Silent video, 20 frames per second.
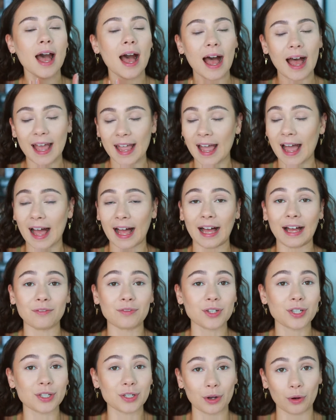I
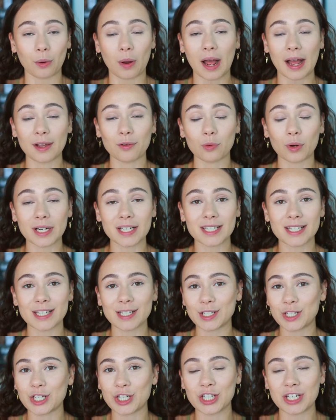have, so I
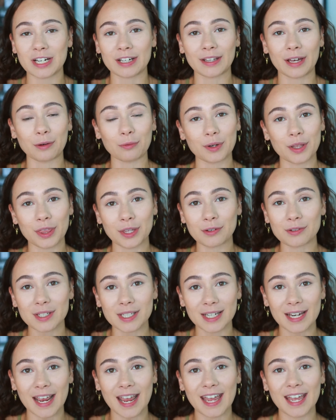wanted to share that with you
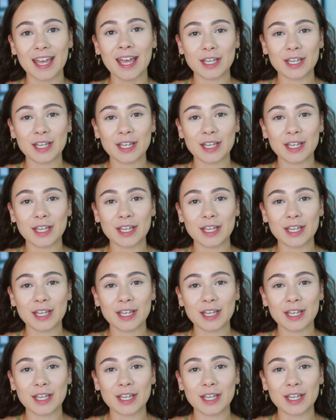today.